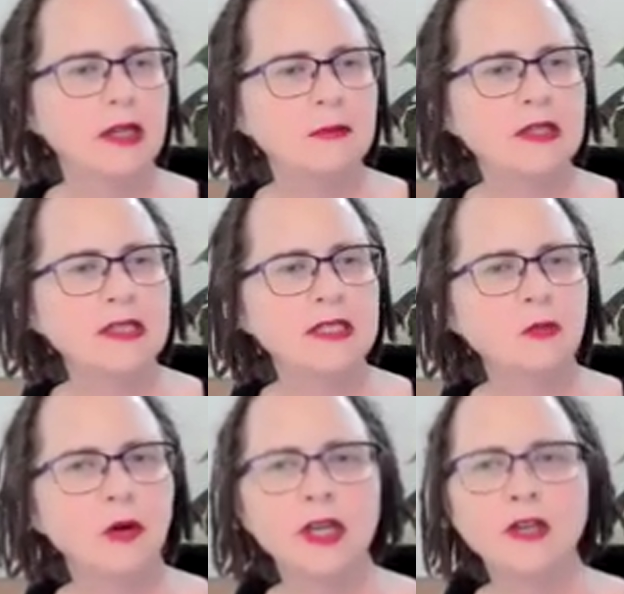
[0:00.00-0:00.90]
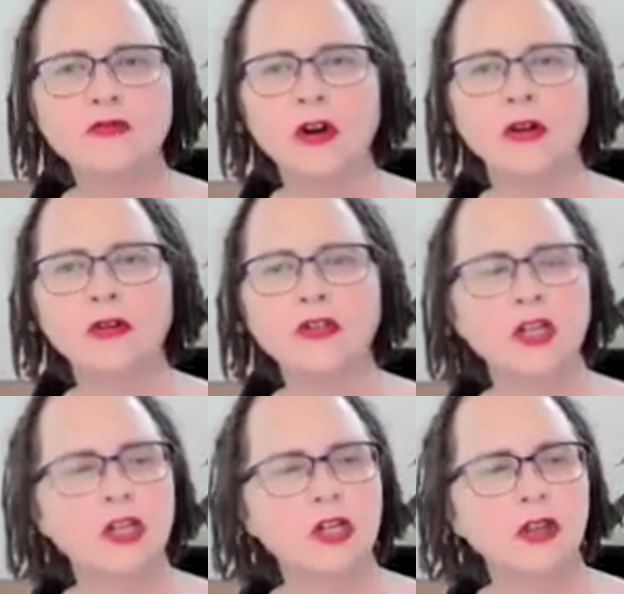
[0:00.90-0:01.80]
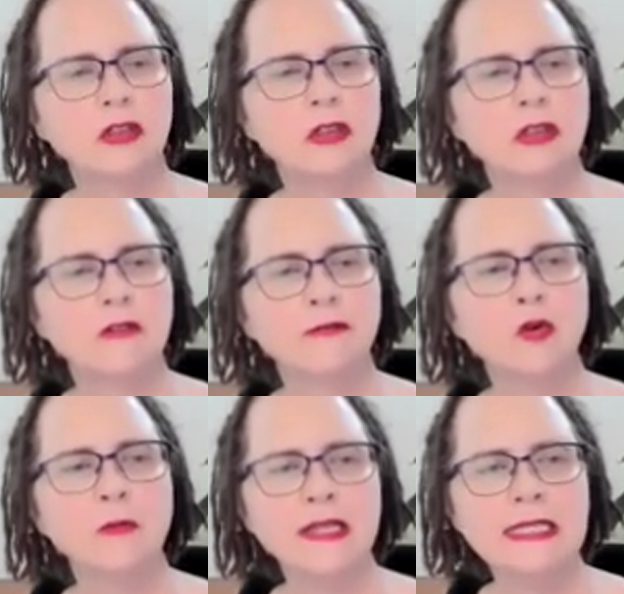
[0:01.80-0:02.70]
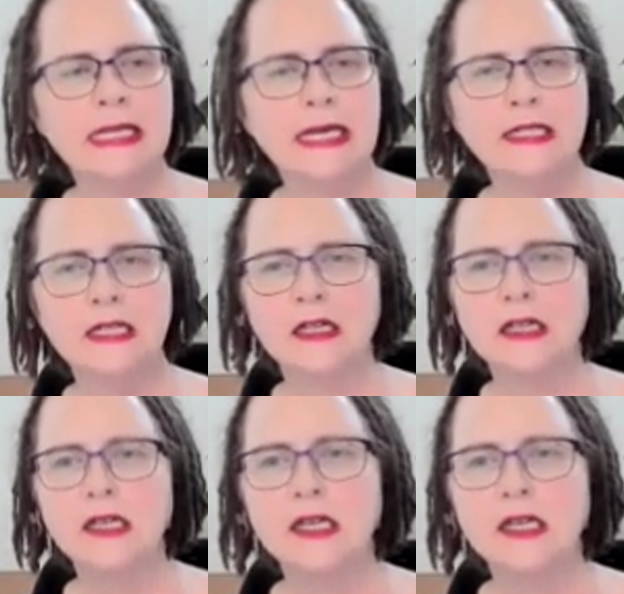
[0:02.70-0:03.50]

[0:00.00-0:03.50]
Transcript: But this is what he wrote 4 months later.